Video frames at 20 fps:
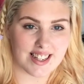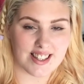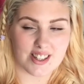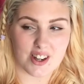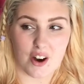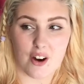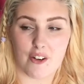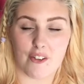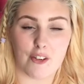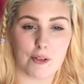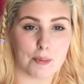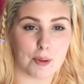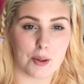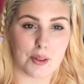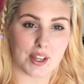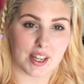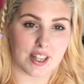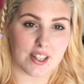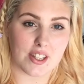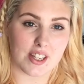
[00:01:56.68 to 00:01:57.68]
a horrible
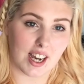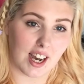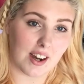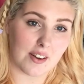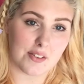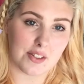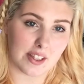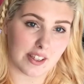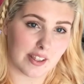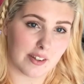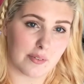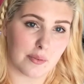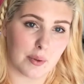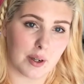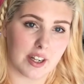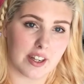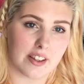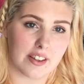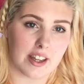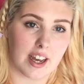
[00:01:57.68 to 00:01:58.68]
thing to have to live
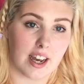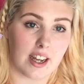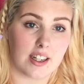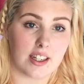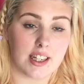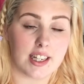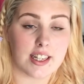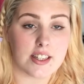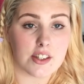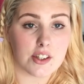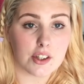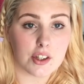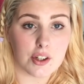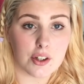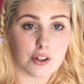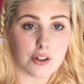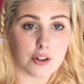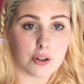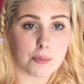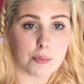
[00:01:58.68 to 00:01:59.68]
with, and it is
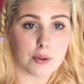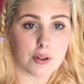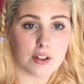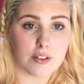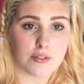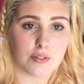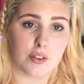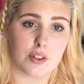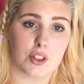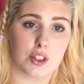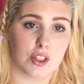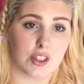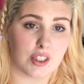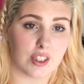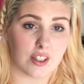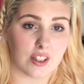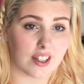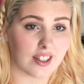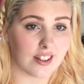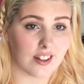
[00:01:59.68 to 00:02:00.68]
incurable. Unfortunately,
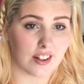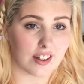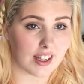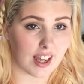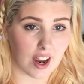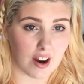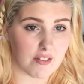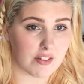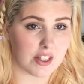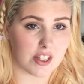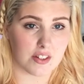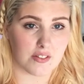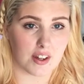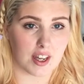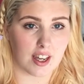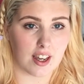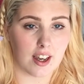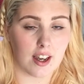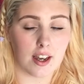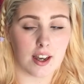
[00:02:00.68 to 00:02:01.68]
you cannot get rid of
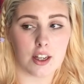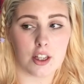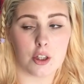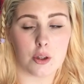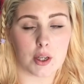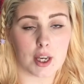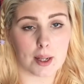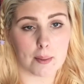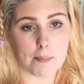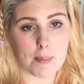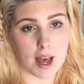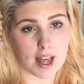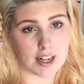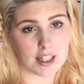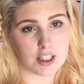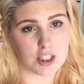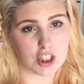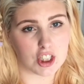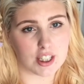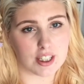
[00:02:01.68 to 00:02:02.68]
it. You can manage